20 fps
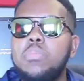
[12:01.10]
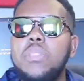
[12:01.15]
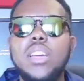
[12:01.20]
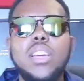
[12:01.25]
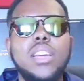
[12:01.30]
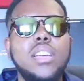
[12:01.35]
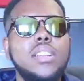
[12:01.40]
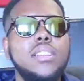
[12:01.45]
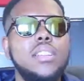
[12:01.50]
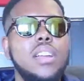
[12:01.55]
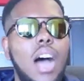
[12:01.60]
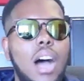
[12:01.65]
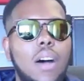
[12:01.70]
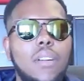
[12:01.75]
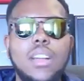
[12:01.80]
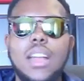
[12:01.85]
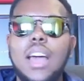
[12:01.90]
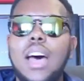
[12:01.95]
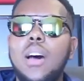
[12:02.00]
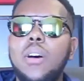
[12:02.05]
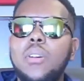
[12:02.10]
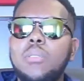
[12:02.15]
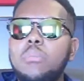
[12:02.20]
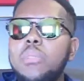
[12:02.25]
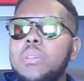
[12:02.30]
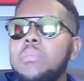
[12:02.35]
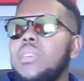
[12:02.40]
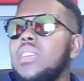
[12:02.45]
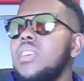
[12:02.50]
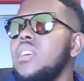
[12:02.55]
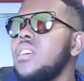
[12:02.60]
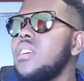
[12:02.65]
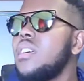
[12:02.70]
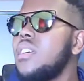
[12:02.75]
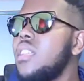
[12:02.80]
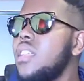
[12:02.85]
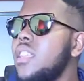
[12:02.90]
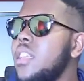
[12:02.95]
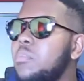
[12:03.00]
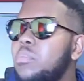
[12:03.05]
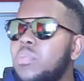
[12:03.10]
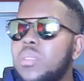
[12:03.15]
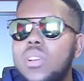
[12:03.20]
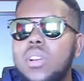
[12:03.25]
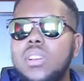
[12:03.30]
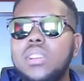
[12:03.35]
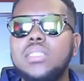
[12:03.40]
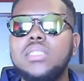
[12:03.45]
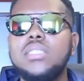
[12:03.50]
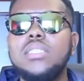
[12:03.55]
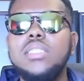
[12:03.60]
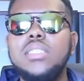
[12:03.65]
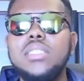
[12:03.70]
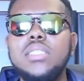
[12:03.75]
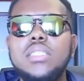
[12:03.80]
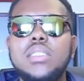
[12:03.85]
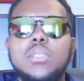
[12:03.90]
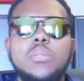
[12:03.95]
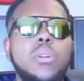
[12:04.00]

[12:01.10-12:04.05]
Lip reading: play it out loud, maybe they put it on a CD,